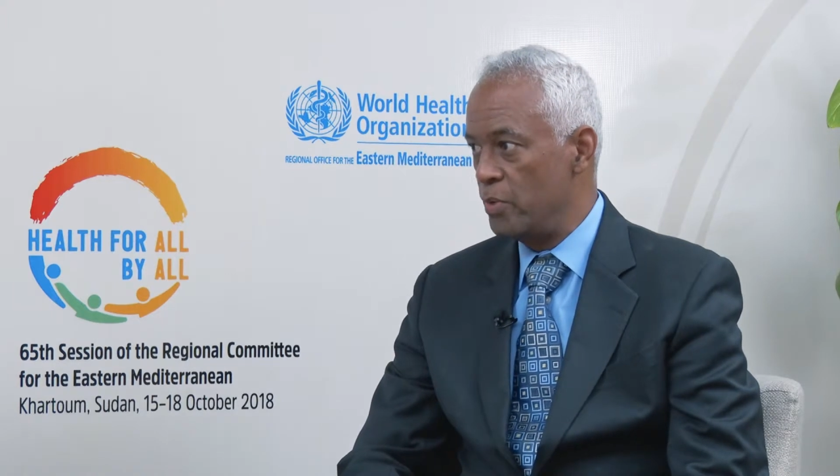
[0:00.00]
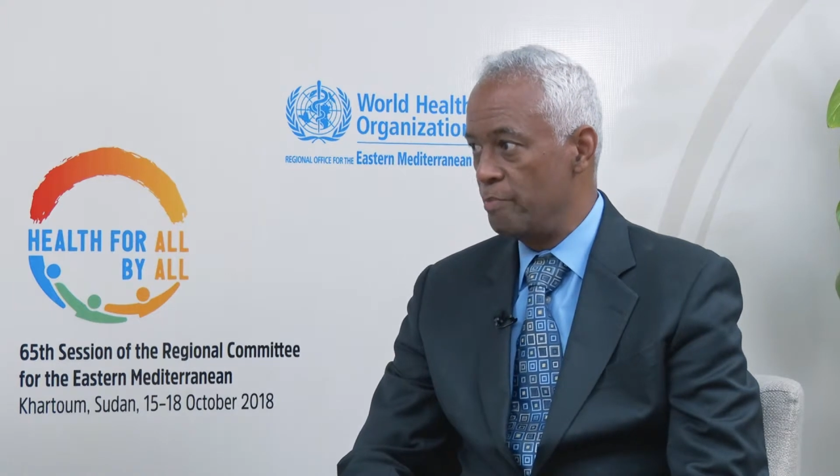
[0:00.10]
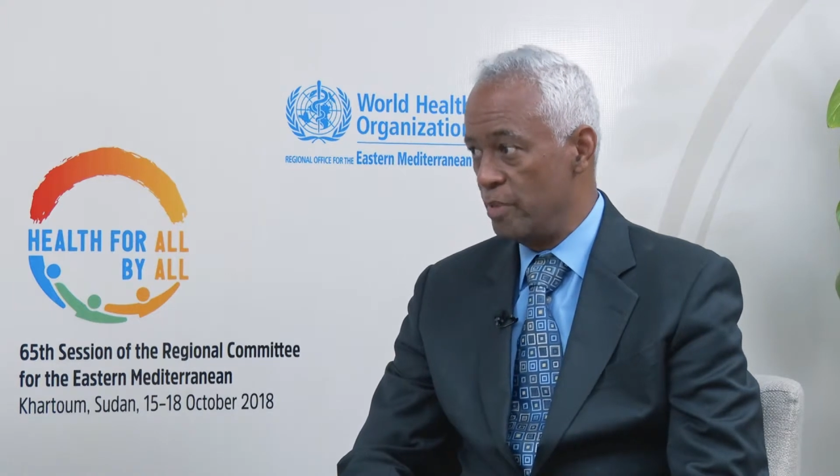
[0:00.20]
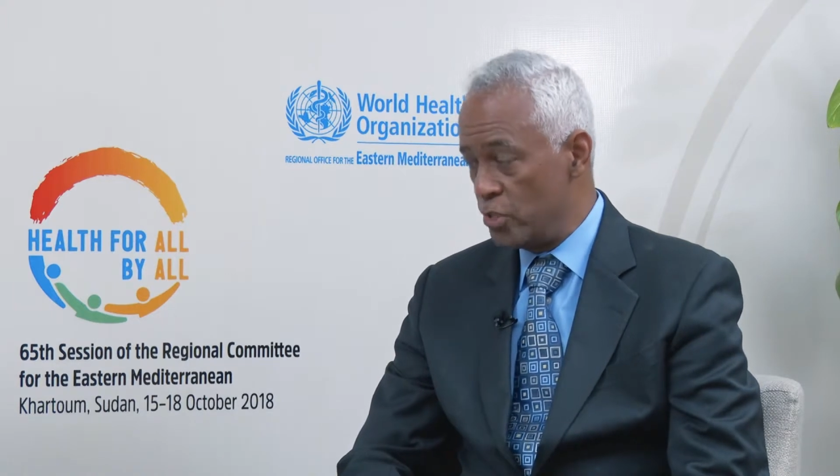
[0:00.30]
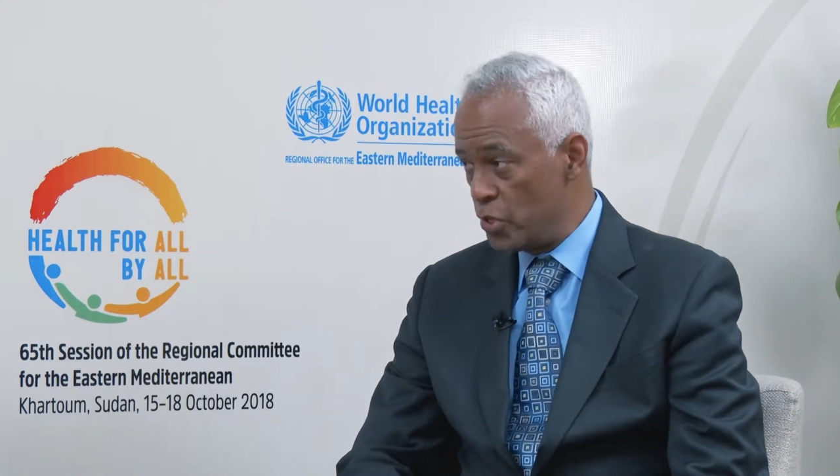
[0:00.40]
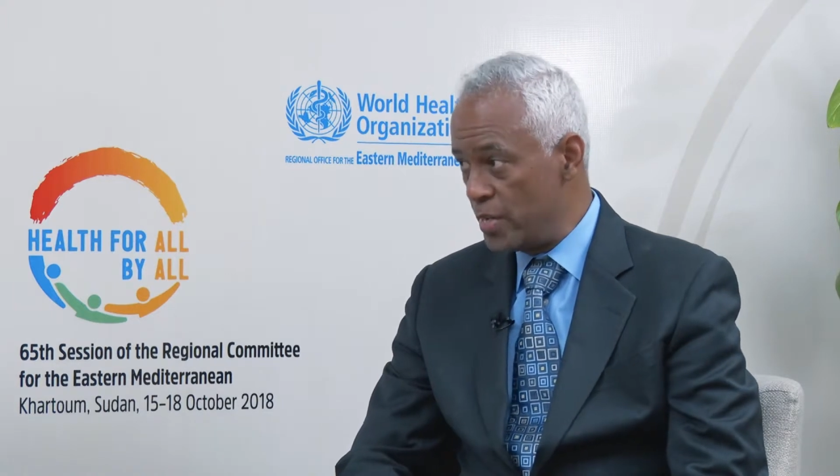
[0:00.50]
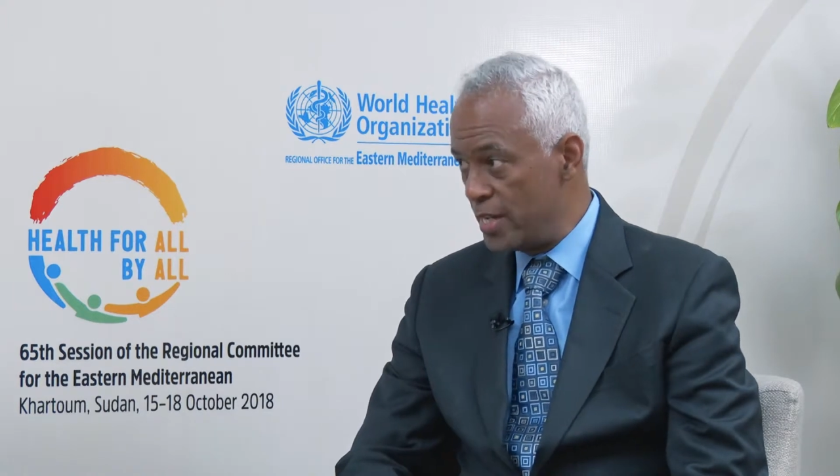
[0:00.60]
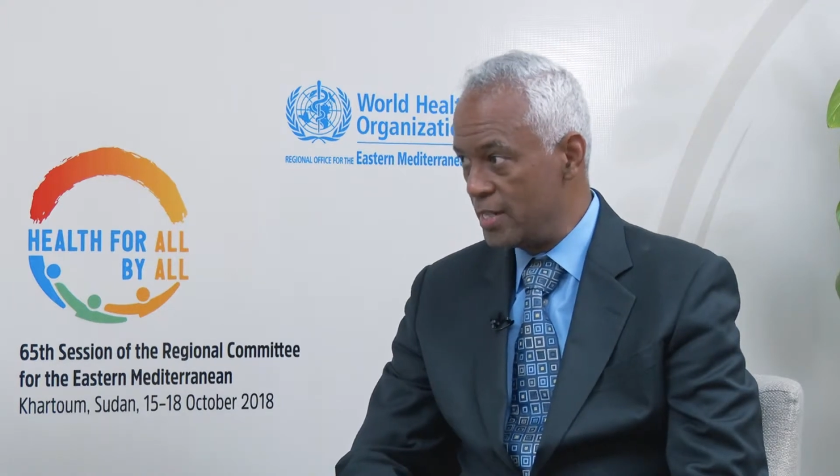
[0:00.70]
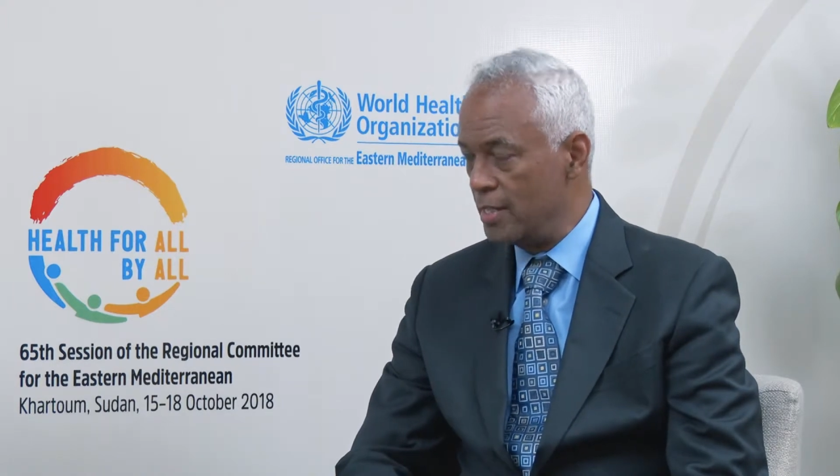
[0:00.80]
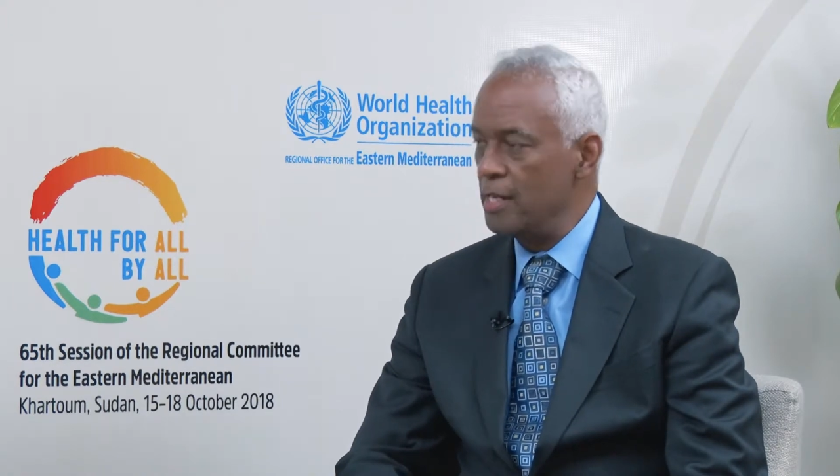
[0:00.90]
we've been doing
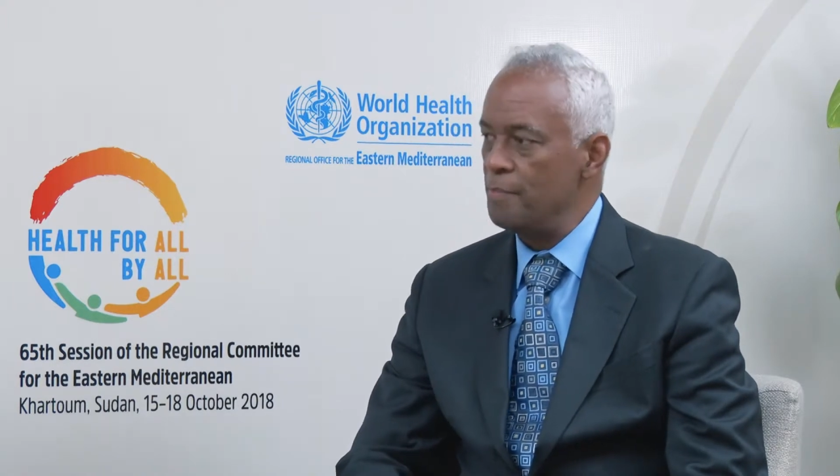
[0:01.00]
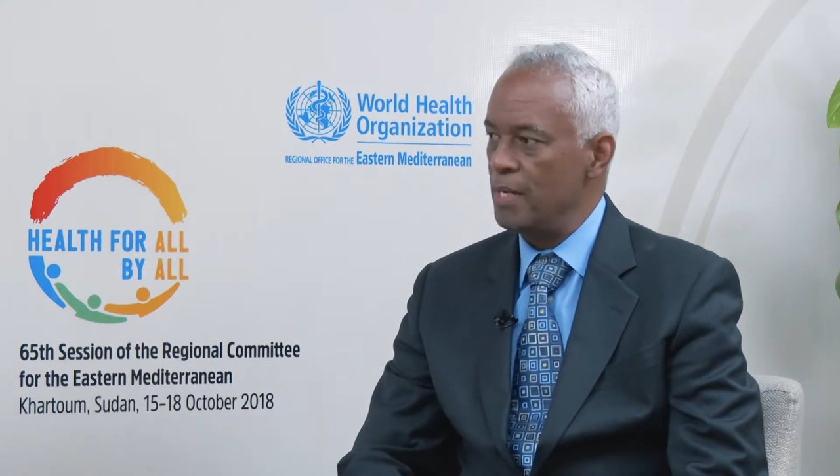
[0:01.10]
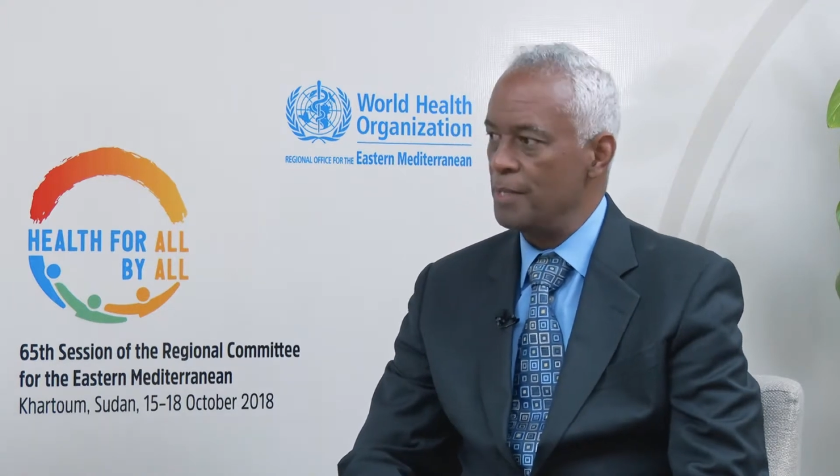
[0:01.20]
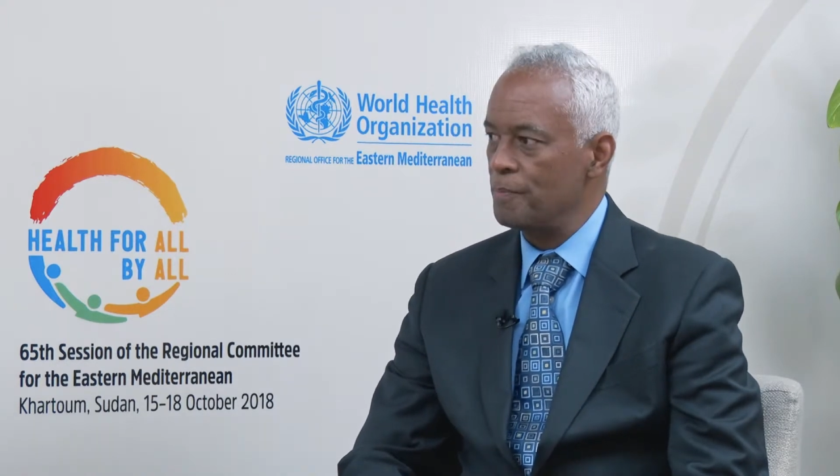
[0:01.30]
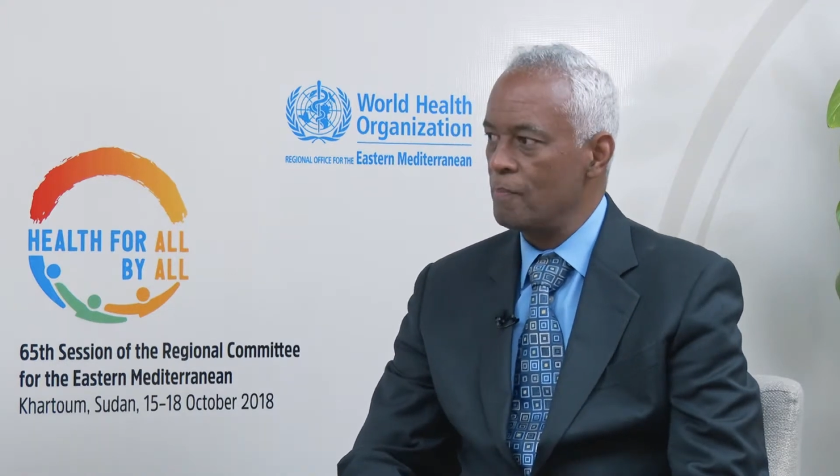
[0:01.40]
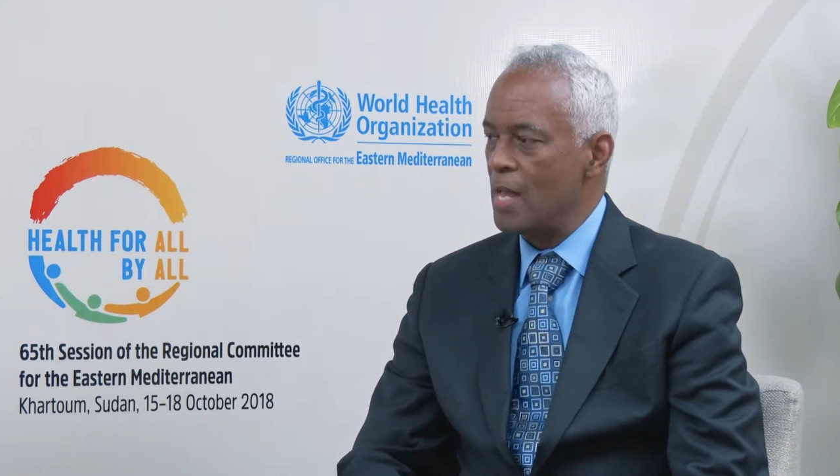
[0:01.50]
it in Libya.